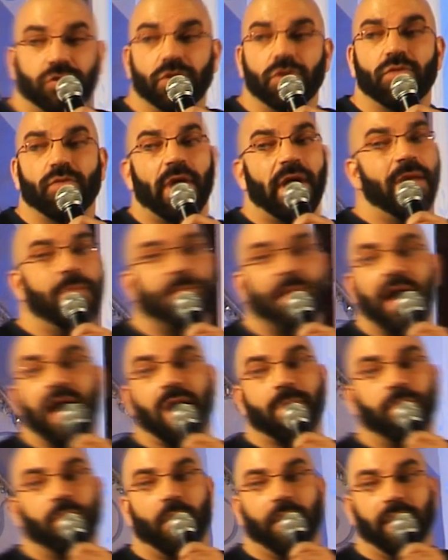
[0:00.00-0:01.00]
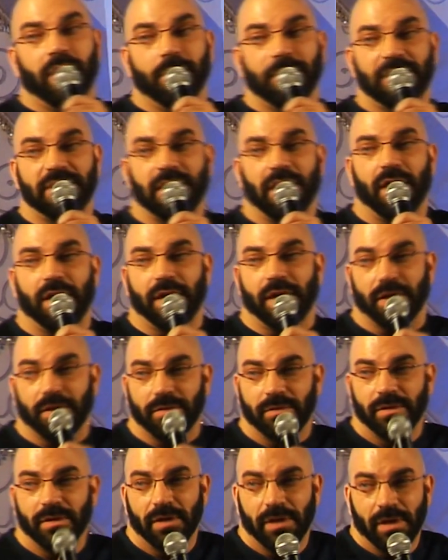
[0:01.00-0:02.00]
will screw right back, boy, let me tell
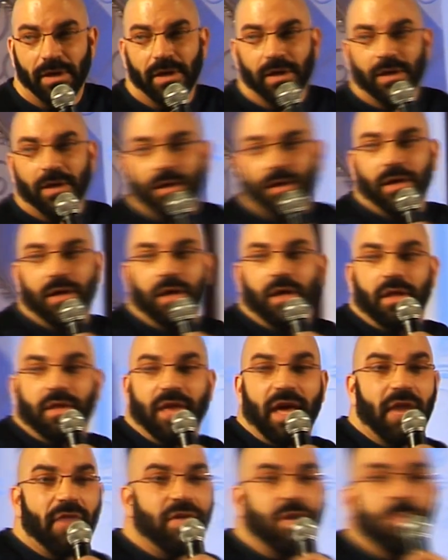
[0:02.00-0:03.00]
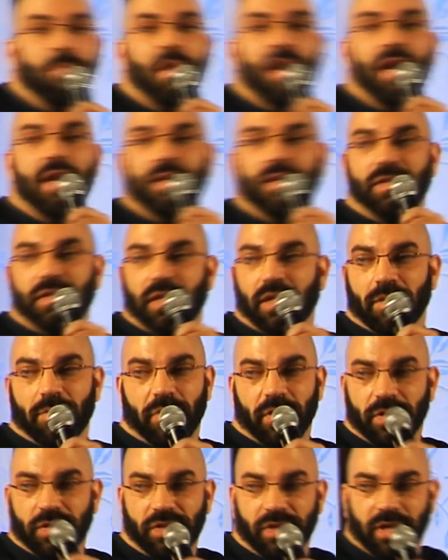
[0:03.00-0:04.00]
you. They have an
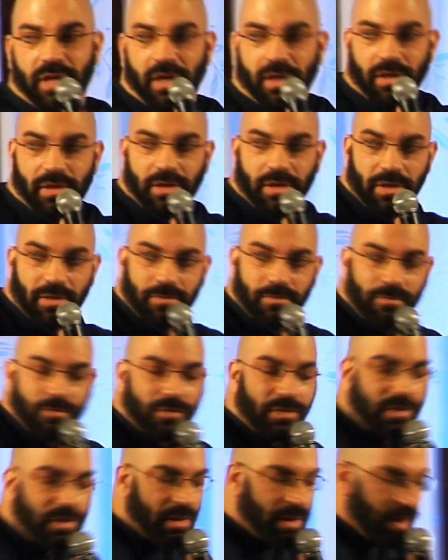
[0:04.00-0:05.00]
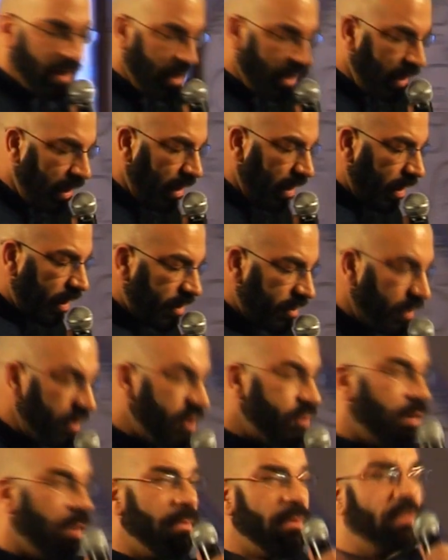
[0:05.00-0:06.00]
amazing personality.
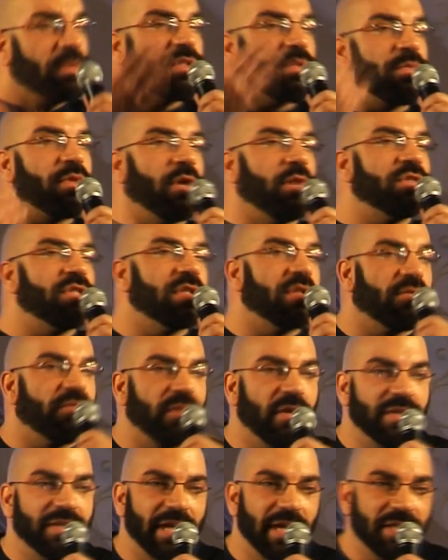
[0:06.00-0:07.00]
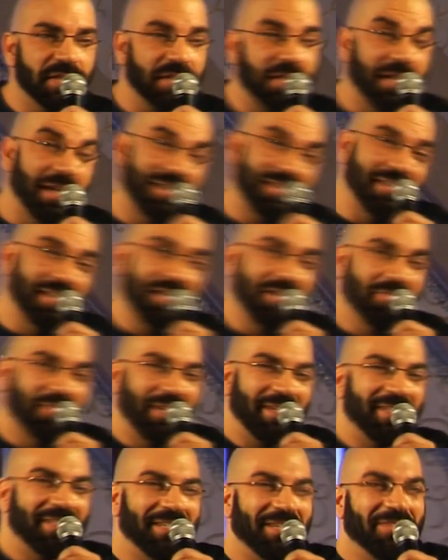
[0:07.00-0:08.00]
So this woman was approaching the front desk, and I
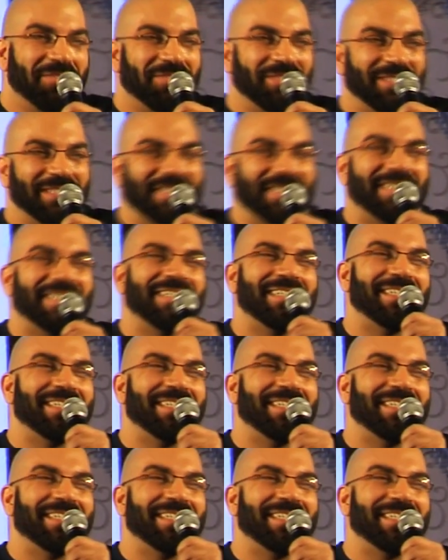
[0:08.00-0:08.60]
said to myself,